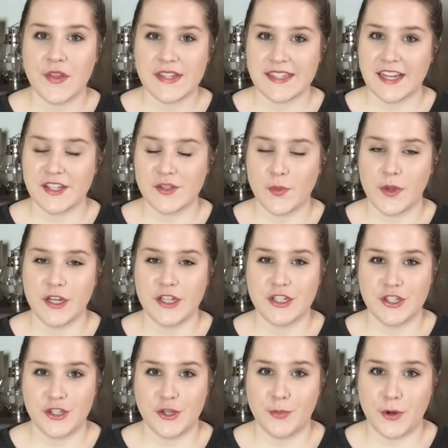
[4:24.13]
This next one
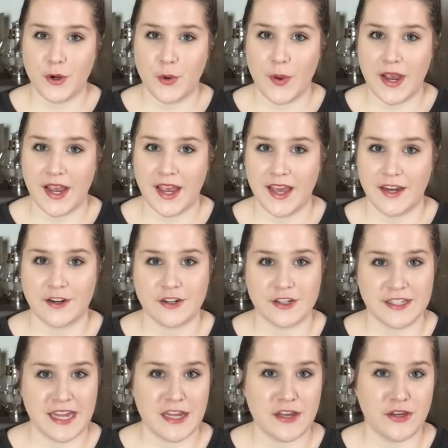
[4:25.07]
is super quick and
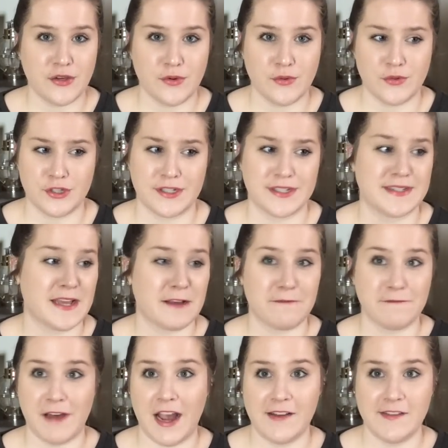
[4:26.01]
it'll take you just
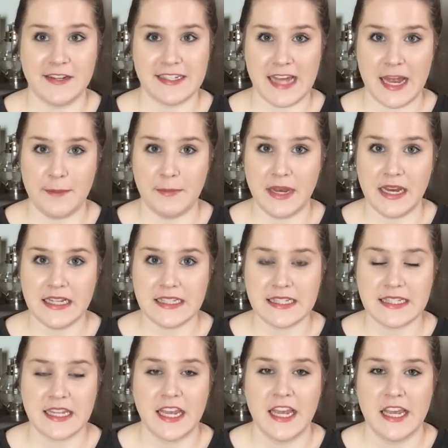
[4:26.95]
like five to 10
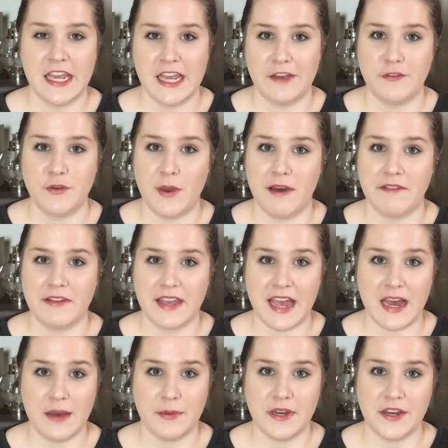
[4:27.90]
minutes. If you have a
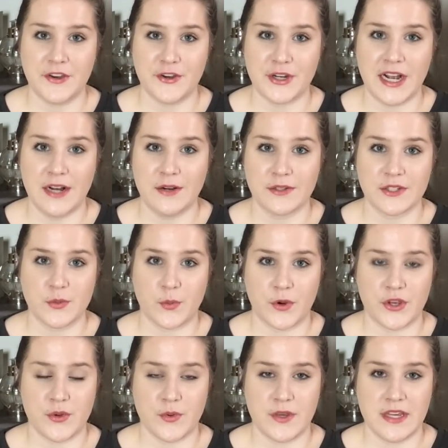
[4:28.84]
cabinet in your house
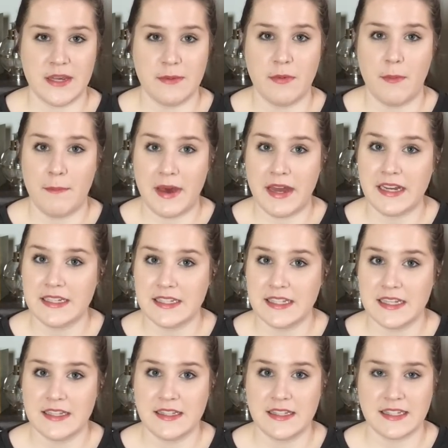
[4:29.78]
where you keep
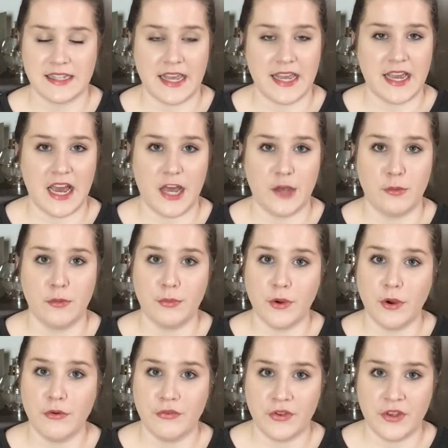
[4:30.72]
medicines like
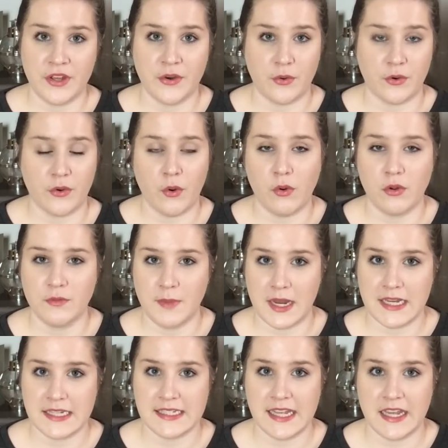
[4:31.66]
ibuprofen or cold
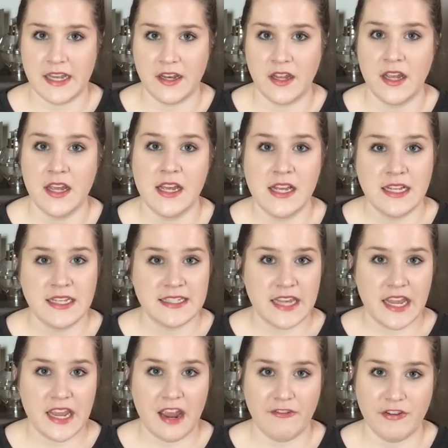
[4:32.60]
medicine,
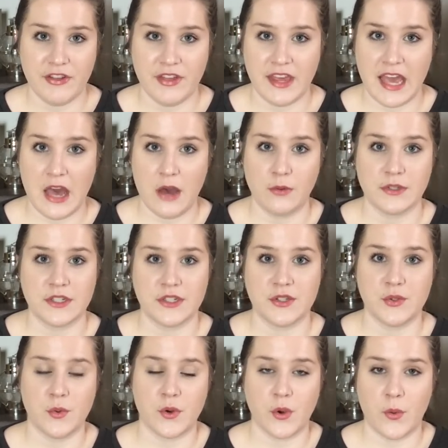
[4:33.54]
Take everything out,
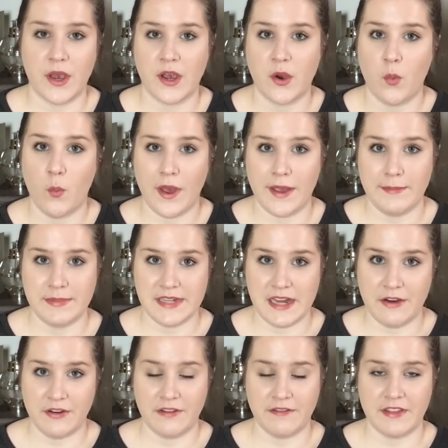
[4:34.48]
do a quick wipe
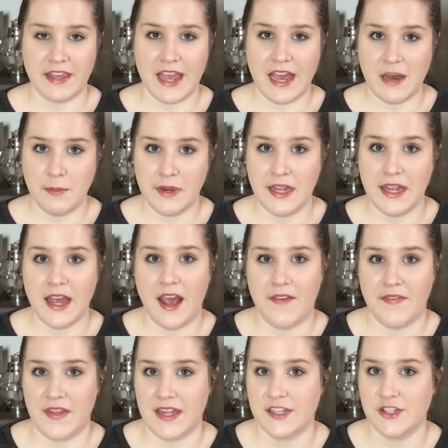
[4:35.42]
down of the cabinet,
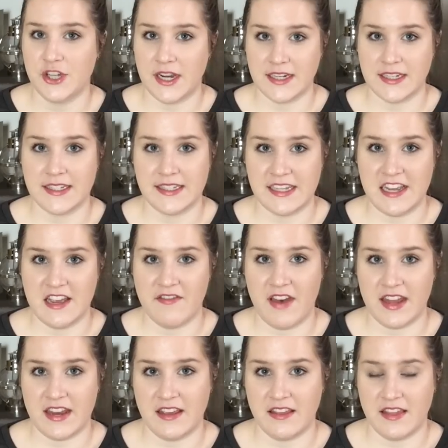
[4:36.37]
and then check to see if
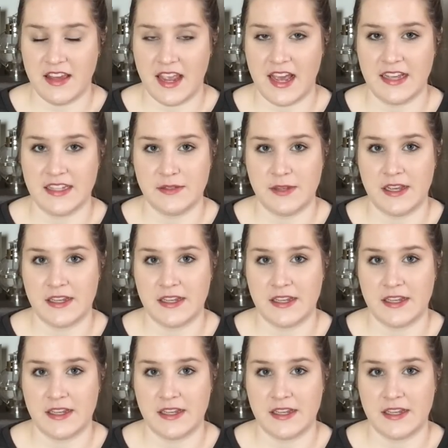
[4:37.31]
anything has